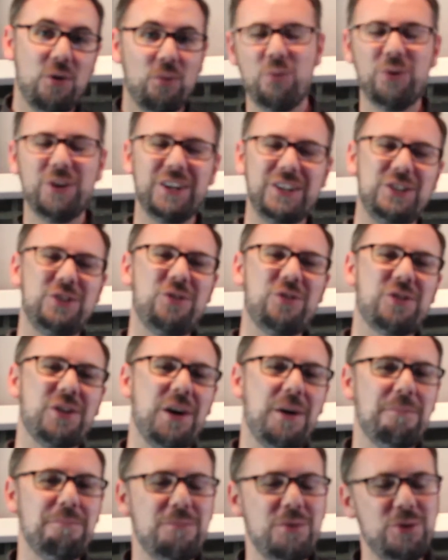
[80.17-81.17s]
We're going to
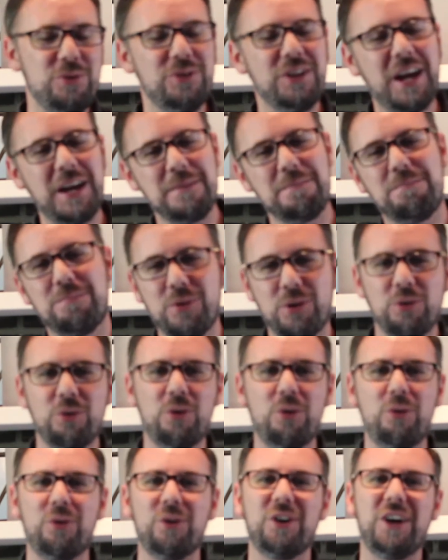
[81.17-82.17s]
use Moonlight
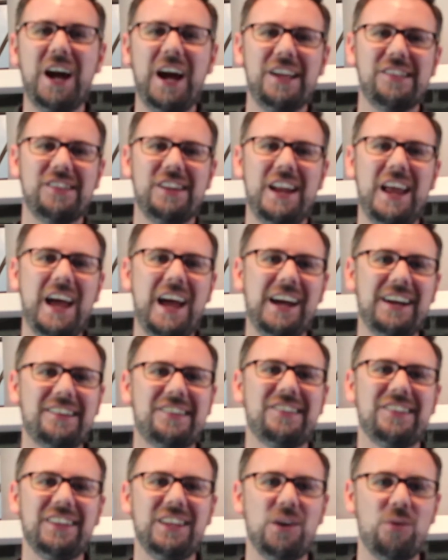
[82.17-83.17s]
Burrower as an
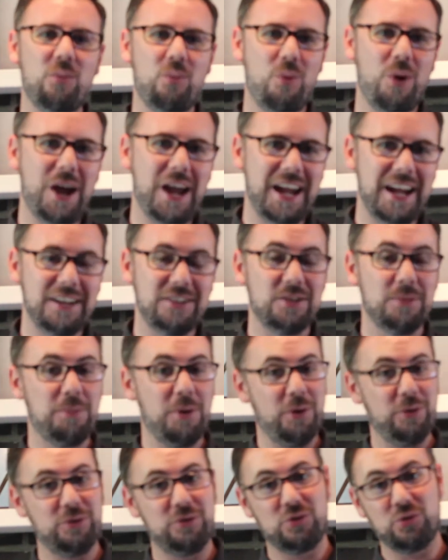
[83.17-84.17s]
excellent way to
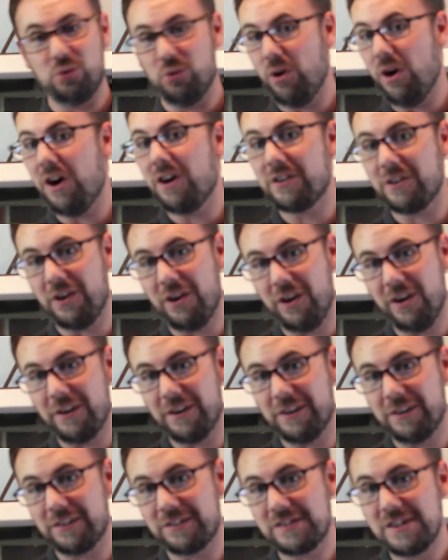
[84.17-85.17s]
both draw
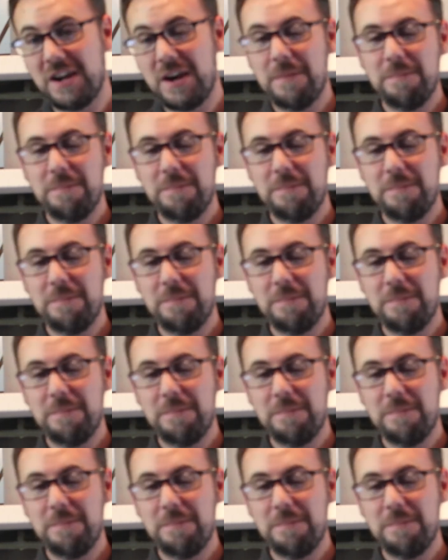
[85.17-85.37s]
cards,